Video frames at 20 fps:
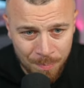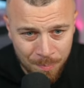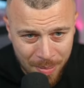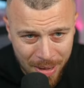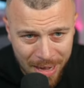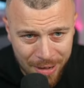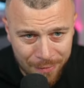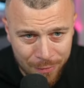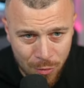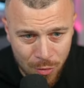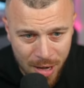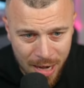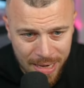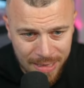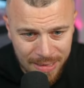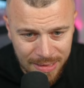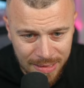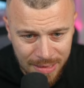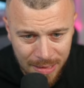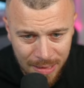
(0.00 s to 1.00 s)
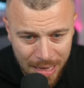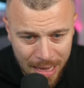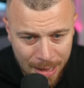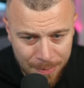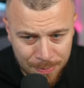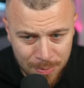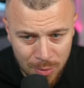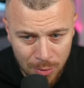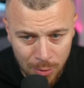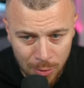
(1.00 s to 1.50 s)
Painful, guys.
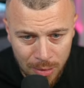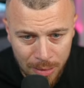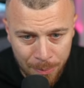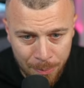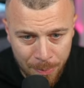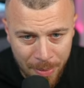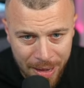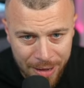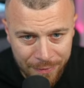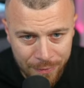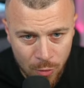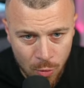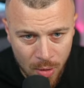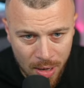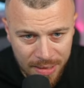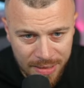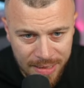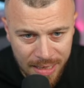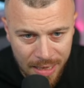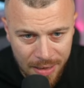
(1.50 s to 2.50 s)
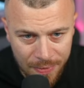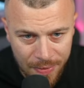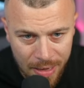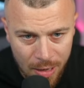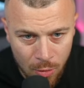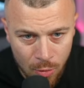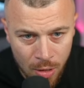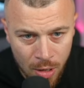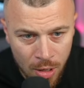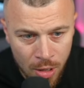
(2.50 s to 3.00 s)
Absolutely painful. 1 second
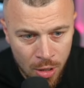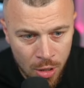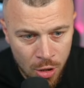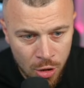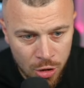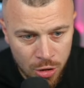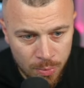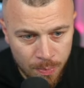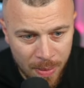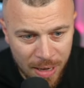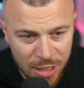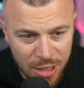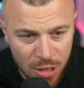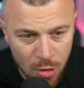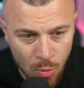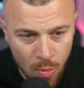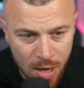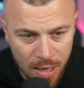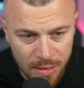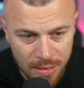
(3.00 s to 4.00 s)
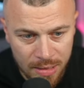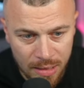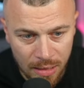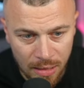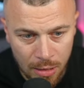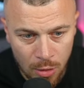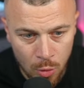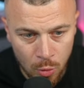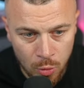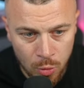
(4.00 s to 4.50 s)
now. Special ones,
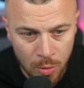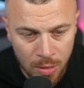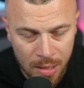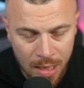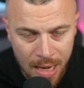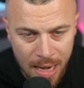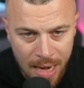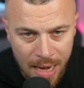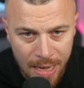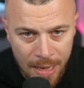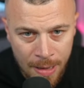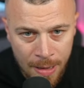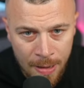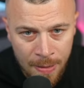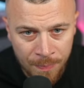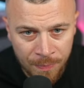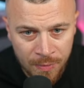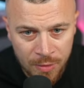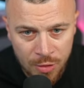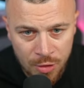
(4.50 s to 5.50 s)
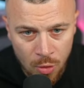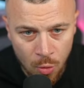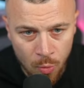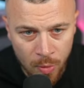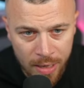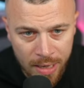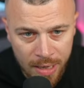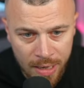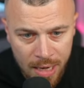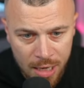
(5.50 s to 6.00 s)
low to high. So
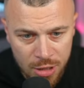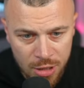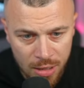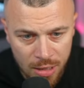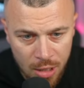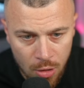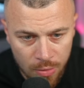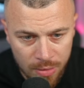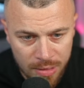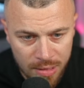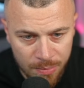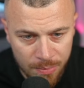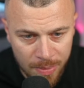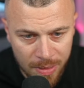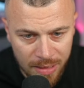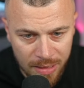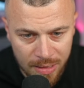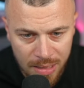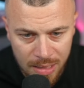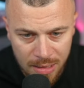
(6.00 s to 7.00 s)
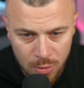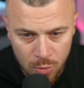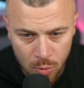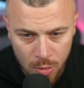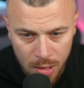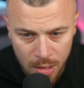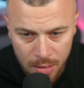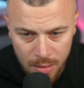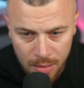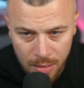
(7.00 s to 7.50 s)
we can actually go and submit this
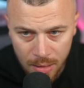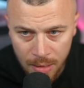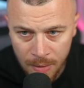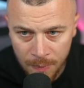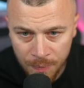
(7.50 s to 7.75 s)
one.